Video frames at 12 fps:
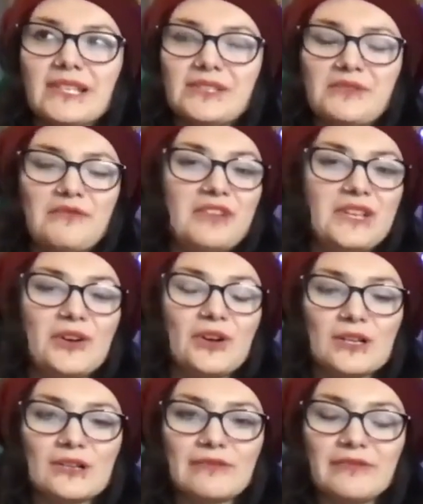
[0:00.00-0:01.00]
as a fake
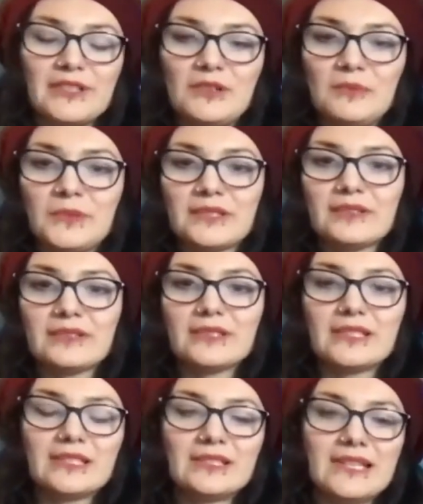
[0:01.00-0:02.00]
horror film
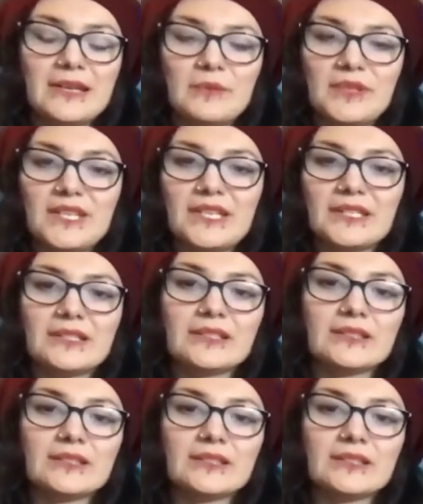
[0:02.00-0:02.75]
type thing.